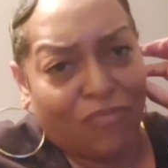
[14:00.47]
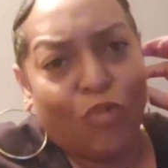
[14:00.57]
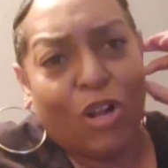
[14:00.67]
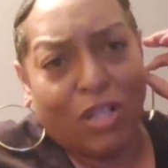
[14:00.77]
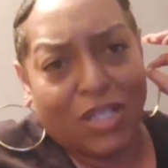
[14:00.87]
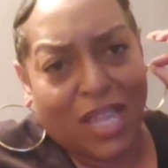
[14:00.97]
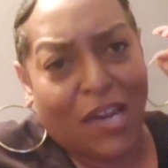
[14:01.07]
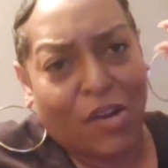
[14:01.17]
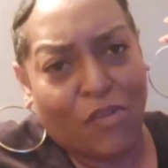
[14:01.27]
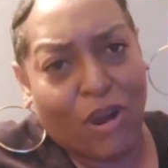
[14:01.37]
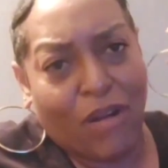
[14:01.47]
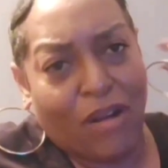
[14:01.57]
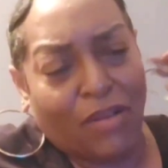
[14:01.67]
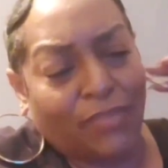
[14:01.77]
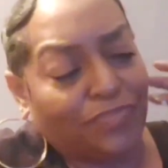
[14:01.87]
where it looks like
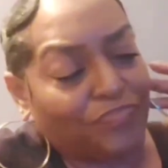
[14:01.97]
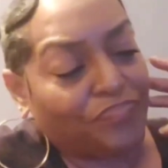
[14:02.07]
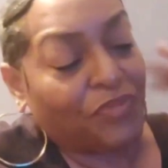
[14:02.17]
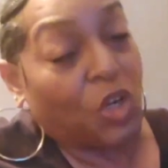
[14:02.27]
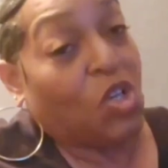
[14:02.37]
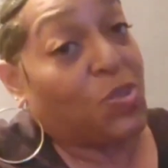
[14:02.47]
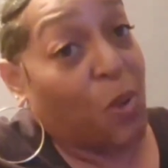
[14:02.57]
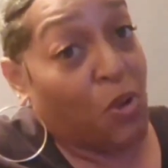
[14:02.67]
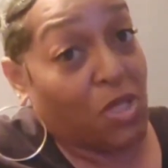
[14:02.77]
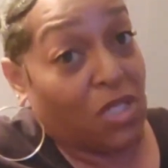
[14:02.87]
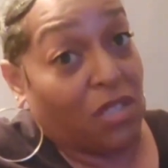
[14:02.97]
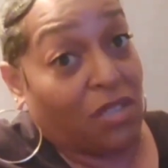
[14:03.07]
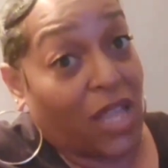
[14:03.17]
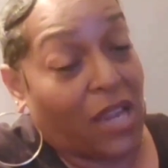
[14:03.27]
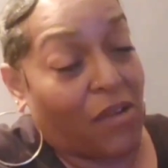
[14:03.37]
Carrera, or supposed to
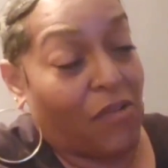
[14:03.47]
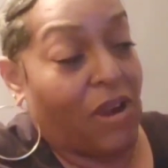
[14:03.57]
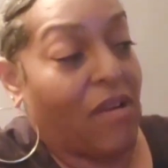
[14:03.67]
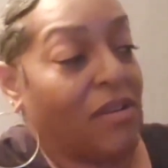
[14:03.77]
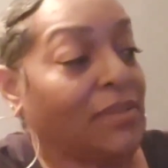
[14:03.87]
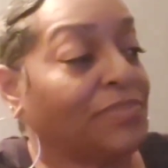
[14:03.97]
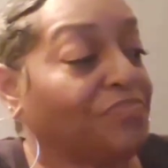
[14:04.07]
look like Carrera,